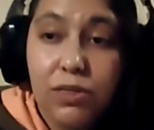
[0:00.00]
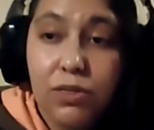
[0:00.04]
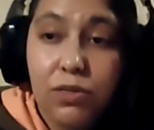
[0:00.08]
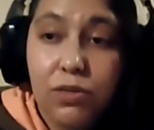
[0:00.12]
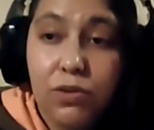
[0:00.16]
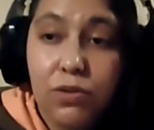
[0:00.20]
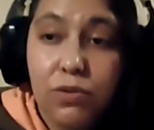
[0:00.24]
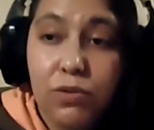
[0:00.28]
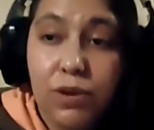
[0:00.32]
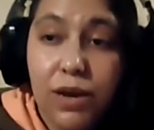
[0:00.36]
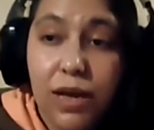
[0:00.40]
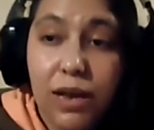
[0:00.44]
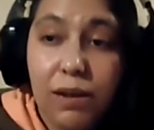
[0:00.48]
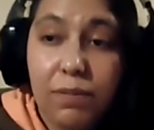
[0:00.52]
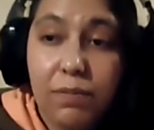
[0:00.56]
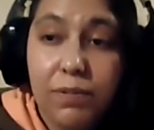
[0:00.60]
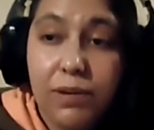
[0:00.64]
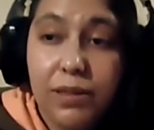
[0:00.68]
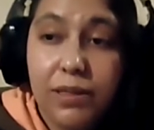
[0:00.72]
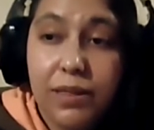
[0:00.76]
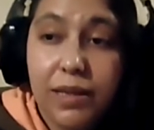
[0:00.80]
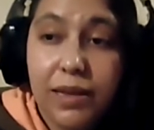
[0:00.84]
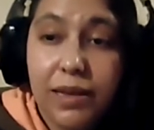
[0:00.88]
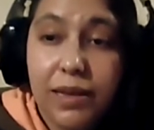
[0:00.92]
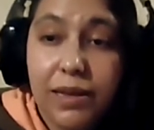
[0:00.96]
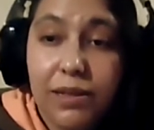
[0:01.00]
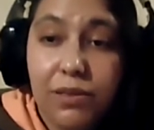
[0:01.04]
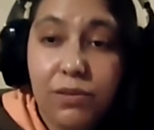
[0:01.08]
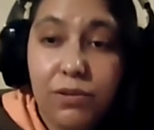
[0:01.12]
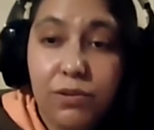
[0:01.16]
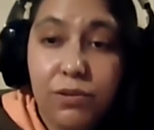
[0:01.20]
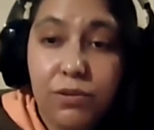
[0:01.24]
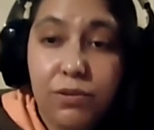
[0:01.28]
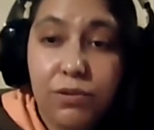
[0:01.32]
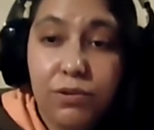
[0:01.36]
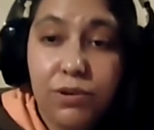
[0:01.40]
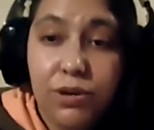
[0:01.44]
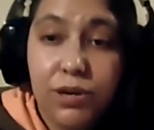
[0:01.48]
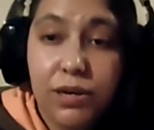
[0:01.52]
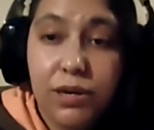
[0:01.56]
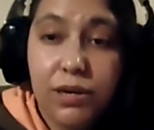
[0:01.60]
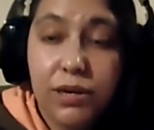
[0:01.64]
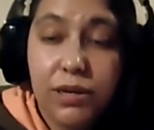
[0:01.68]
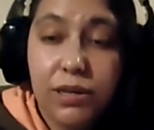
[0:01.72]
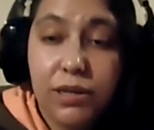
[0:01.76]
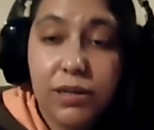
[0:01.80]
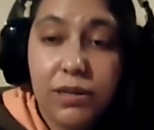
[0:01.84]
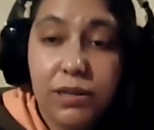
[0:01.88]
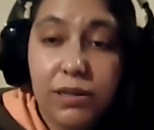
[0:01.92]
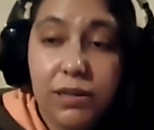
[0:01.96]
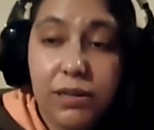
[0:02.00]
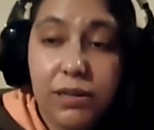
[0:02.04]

to help with the introduction